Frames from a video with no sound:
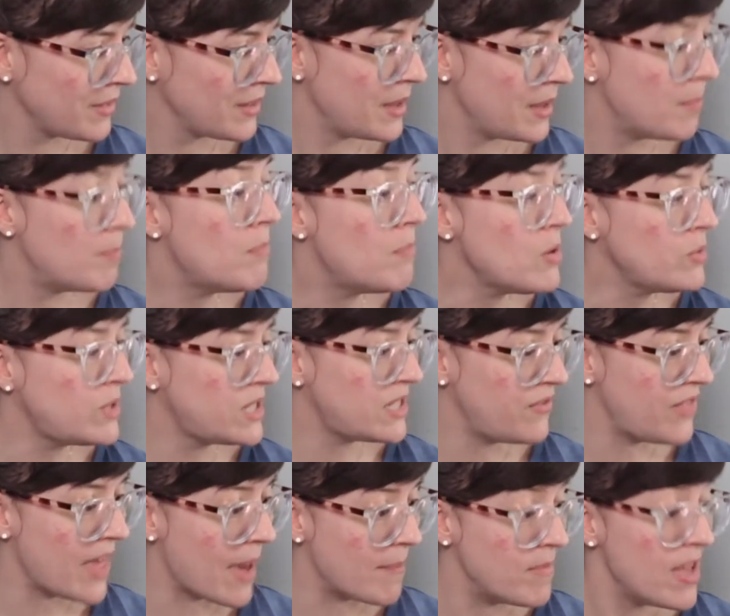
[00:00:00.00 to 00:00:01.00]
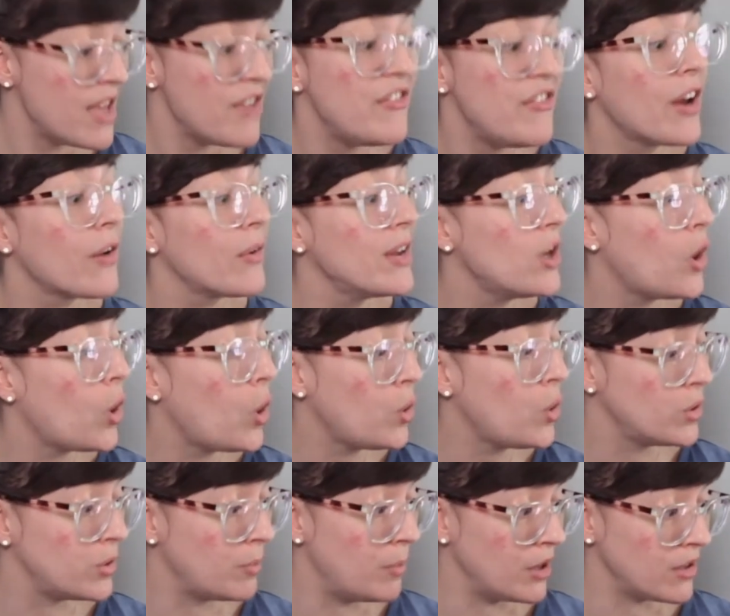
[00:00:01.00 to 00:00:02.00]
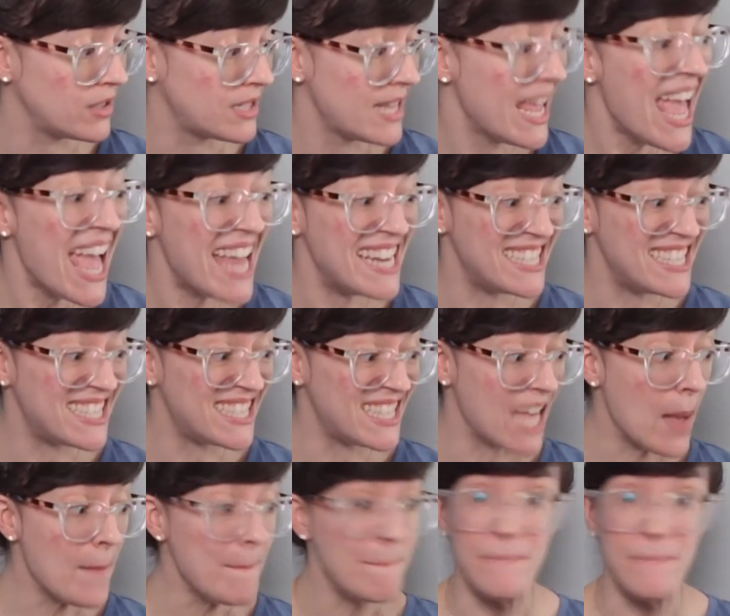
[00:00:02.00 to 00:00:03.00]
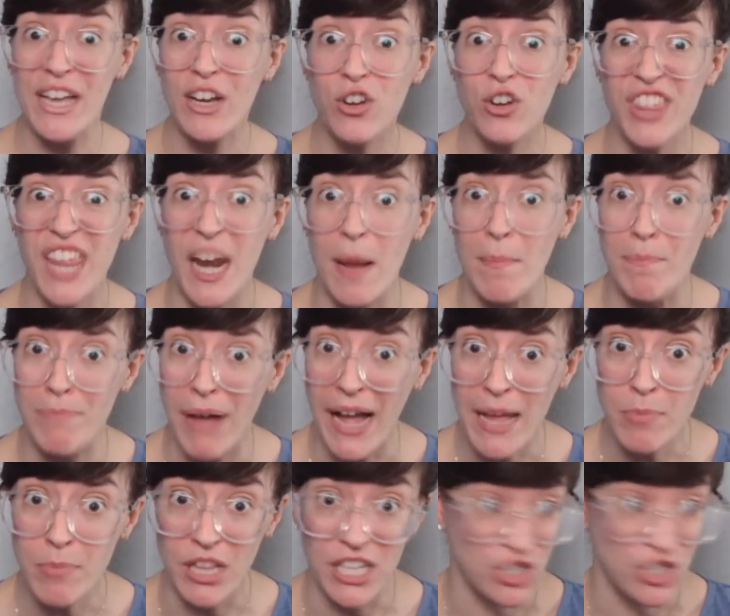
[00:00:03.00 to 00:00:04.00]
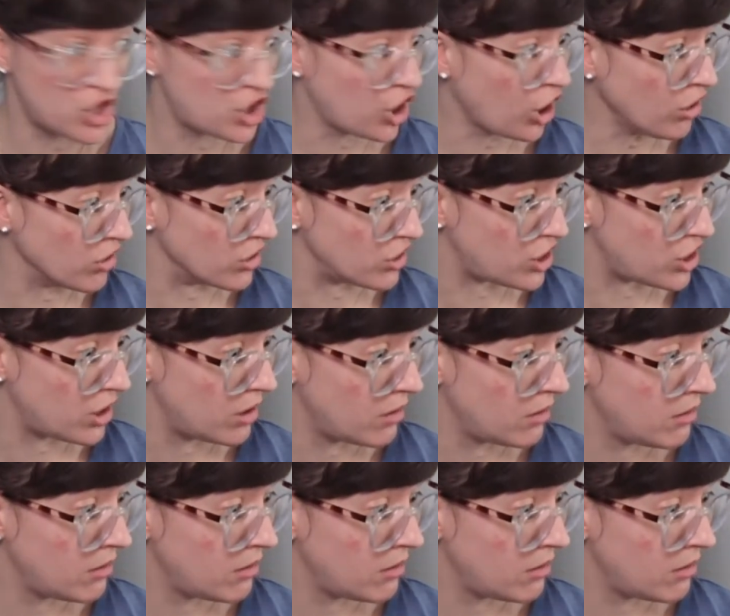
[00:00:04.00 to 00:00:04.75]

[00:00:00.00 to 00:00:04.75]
most of them very old books, and some bigger than a Bible in church.